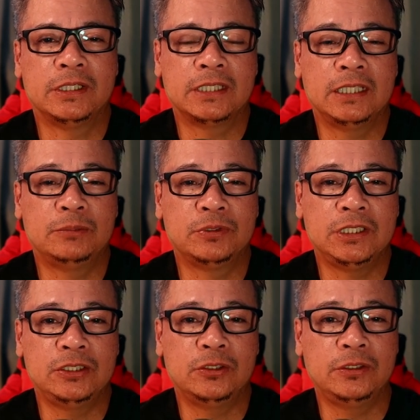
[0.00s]
resize
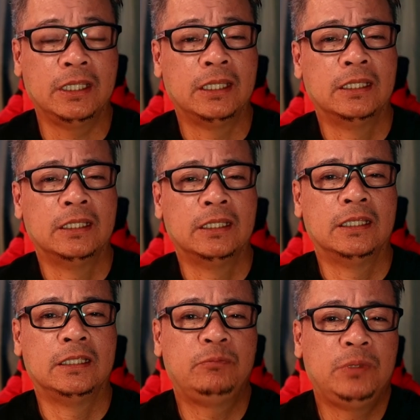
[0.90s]
position
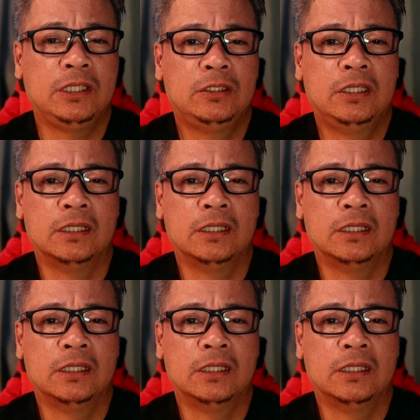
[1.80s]
the feed